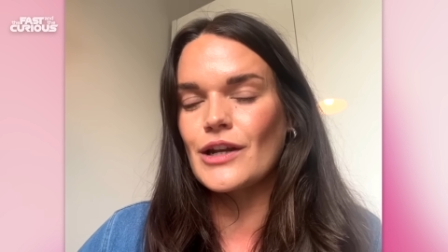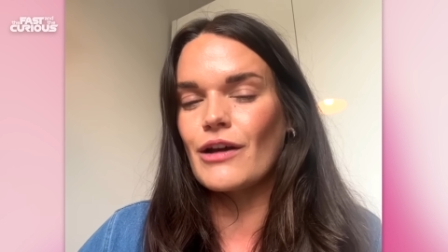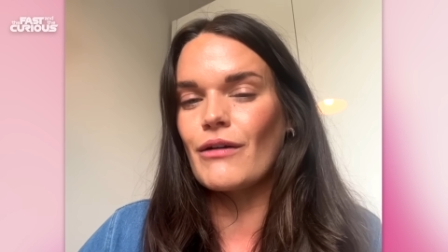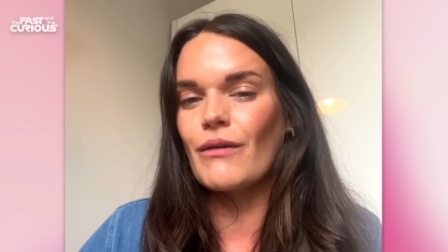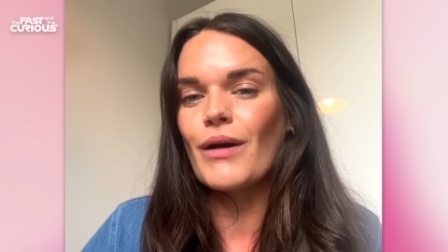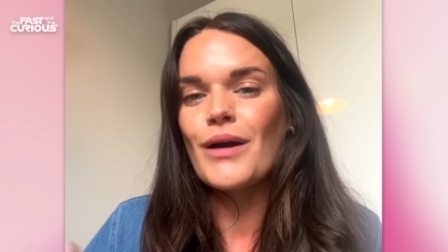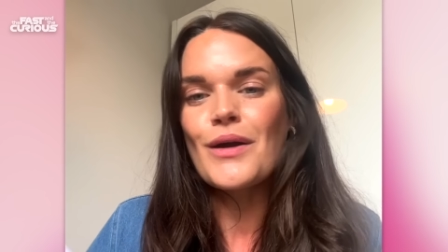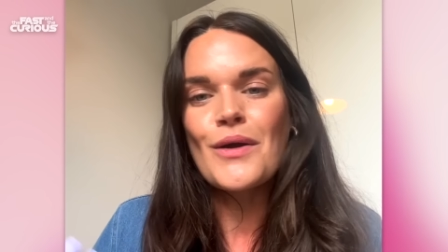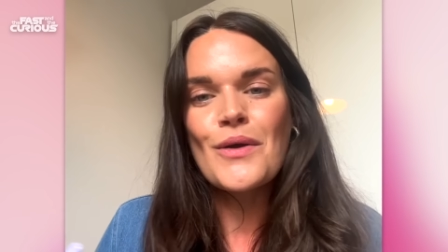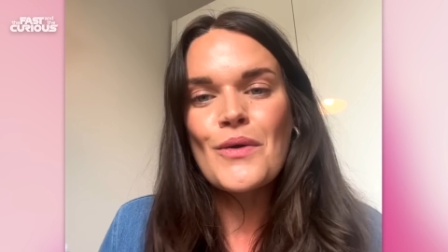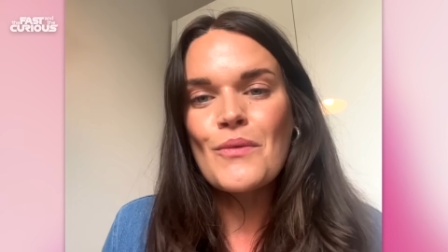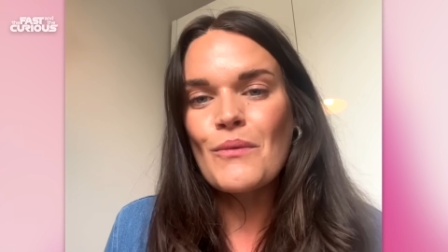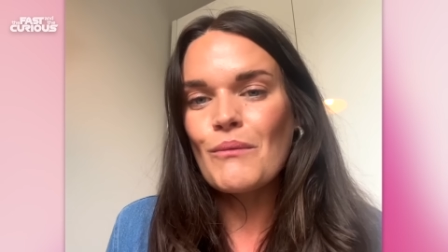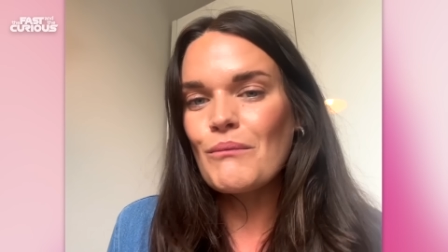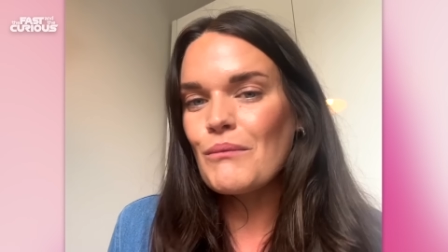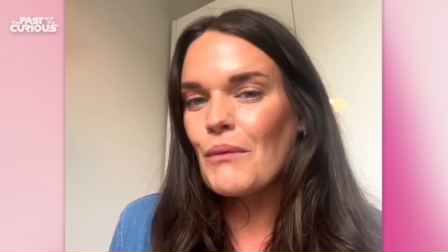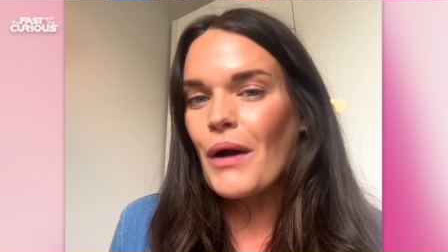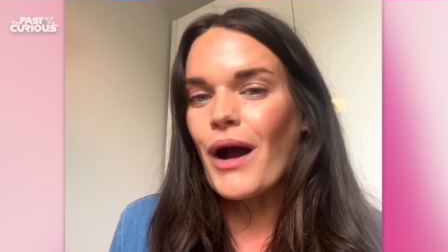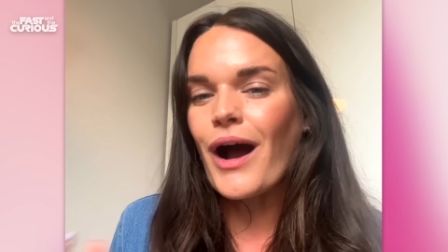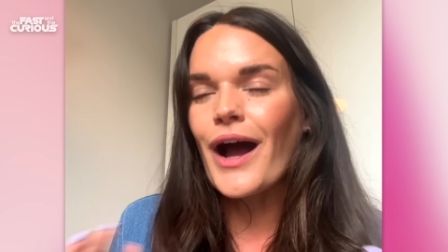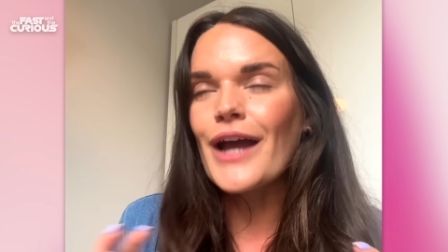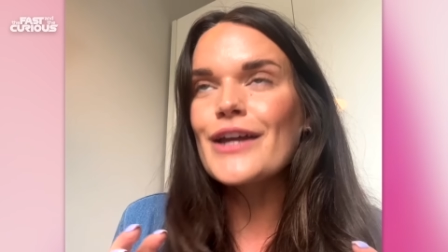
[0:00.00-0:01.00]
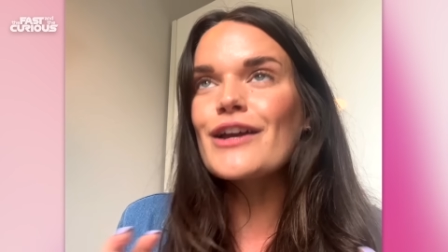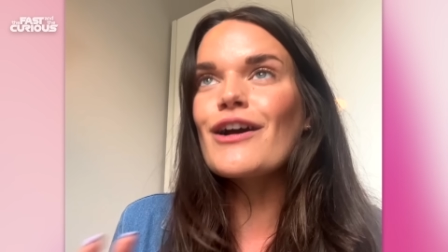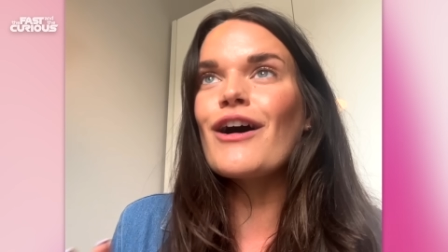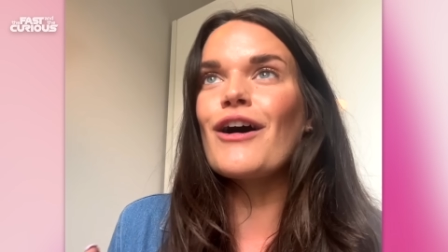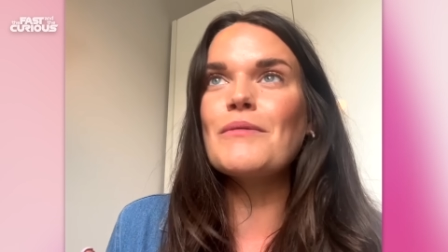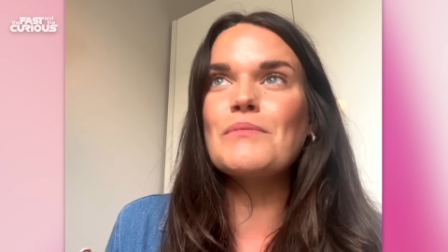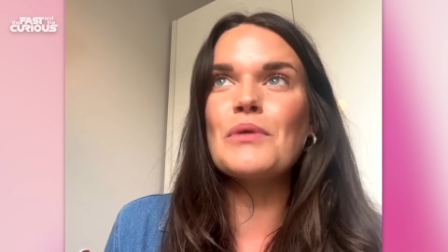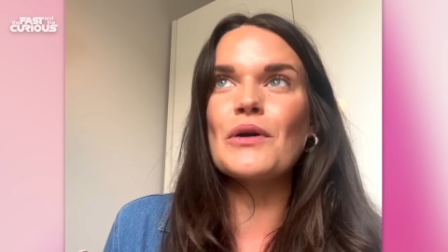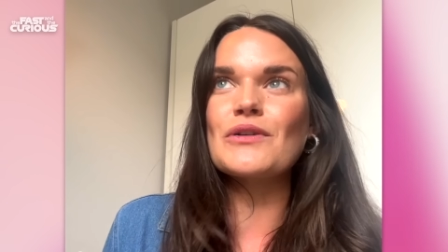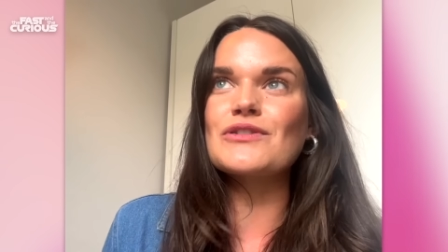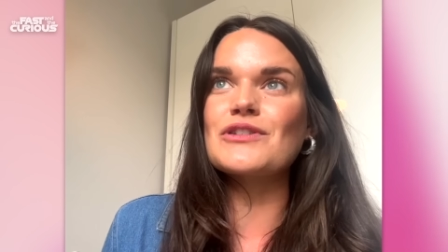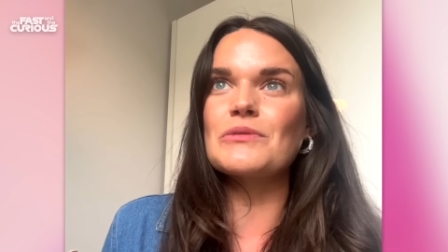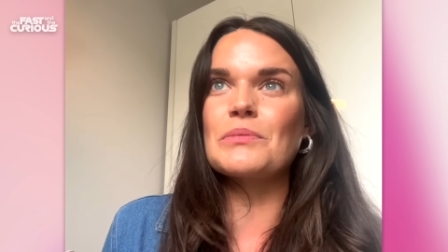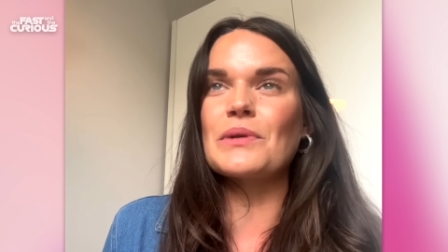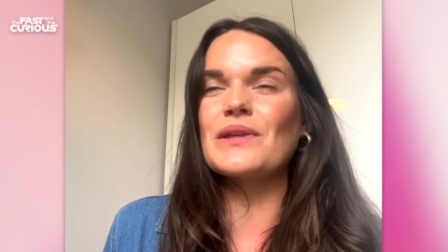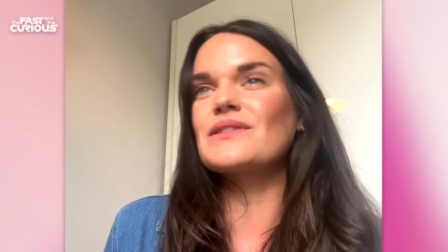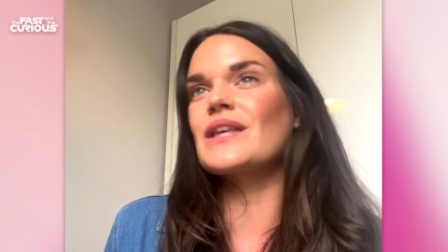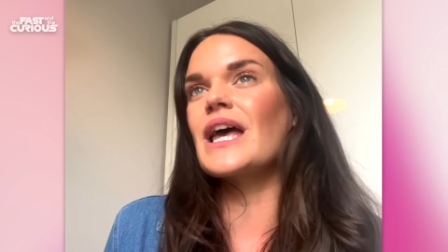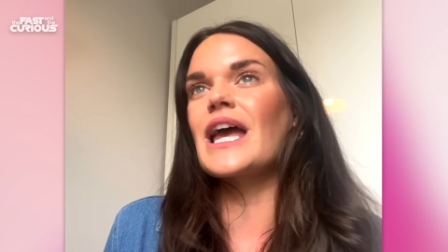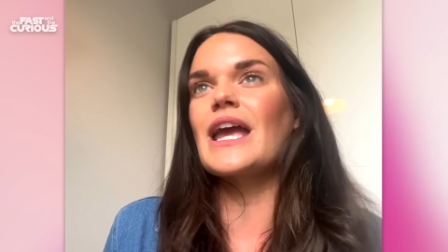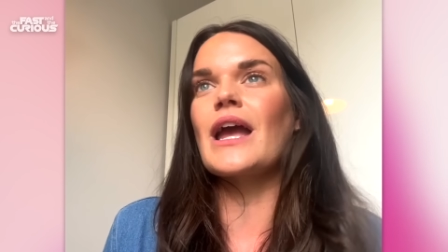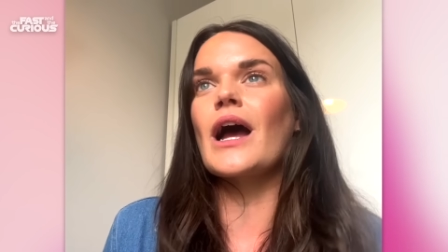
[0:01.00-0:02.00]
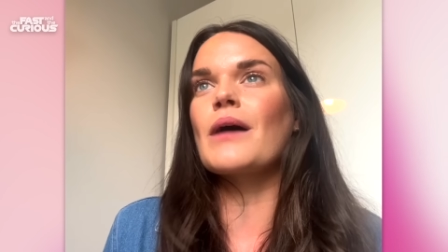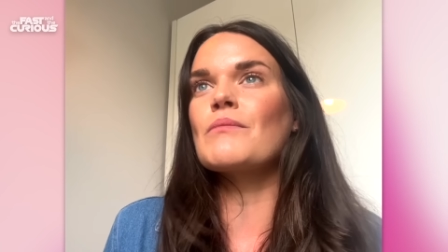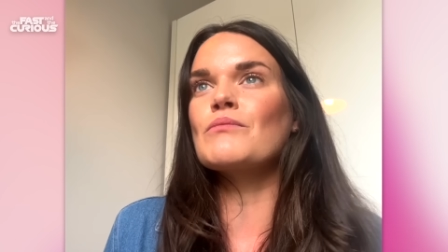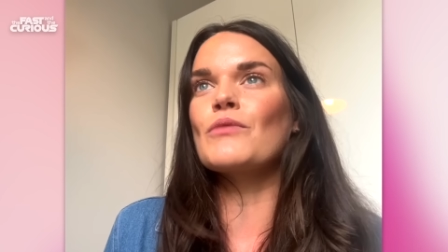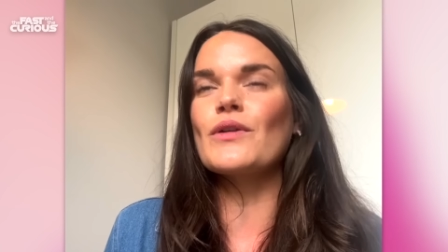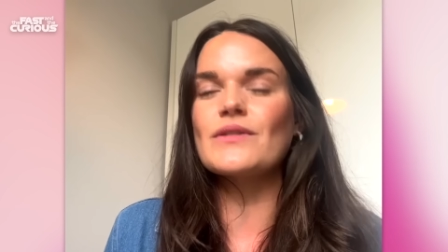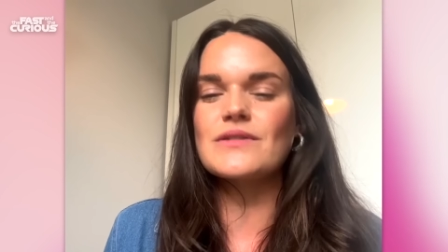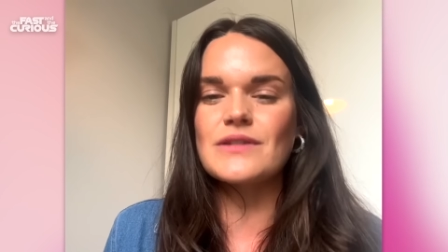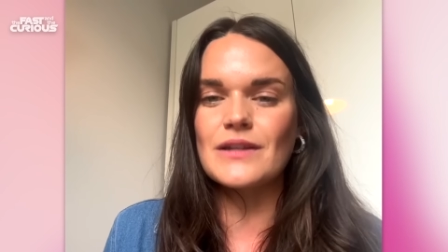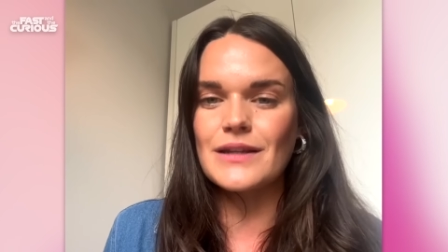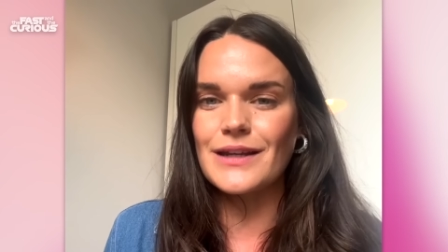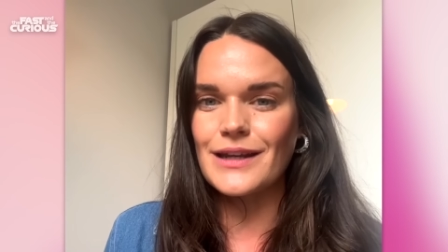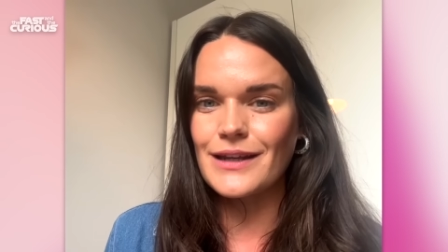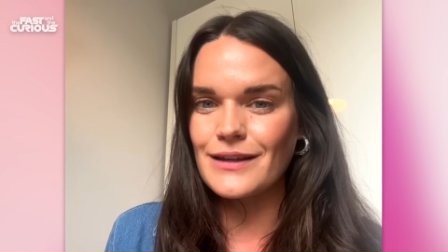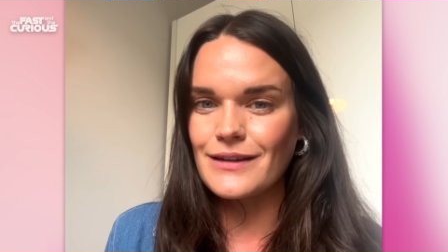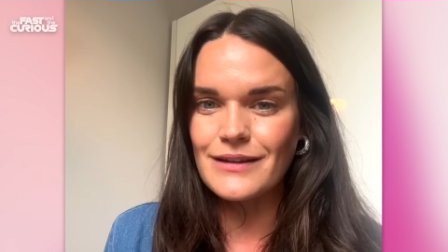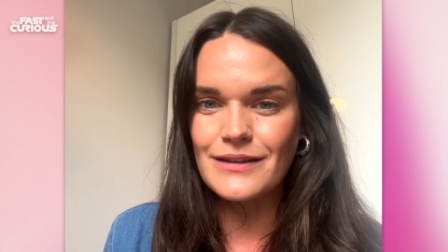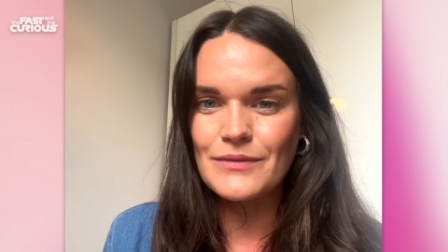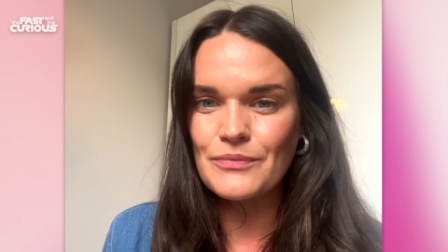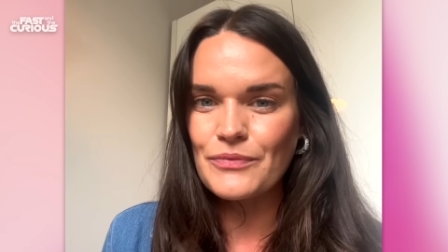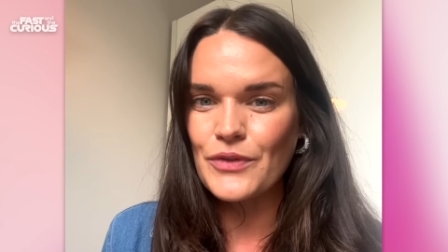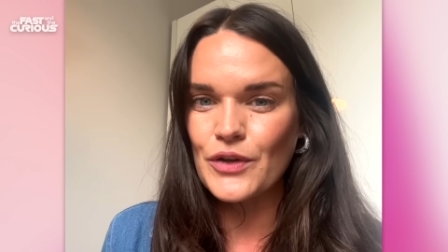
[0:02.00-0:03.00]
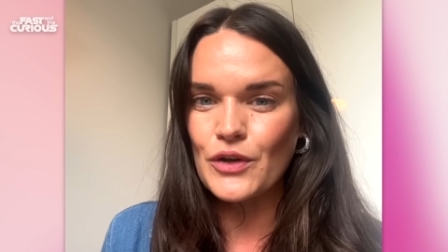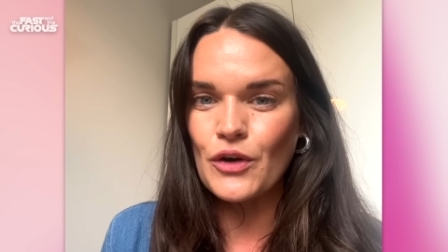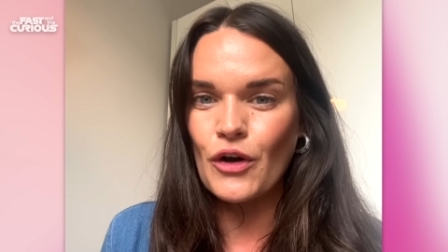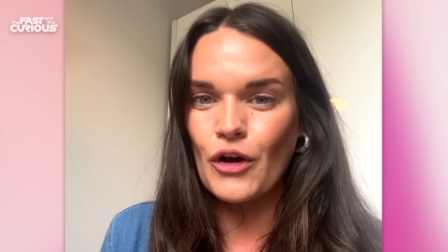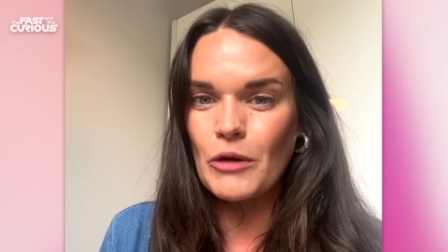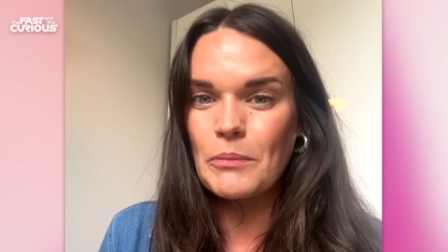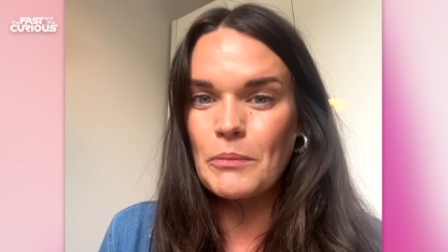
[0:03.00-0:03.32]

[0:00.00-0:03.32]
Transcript: You know, I can't possibly say I'm not sitting in the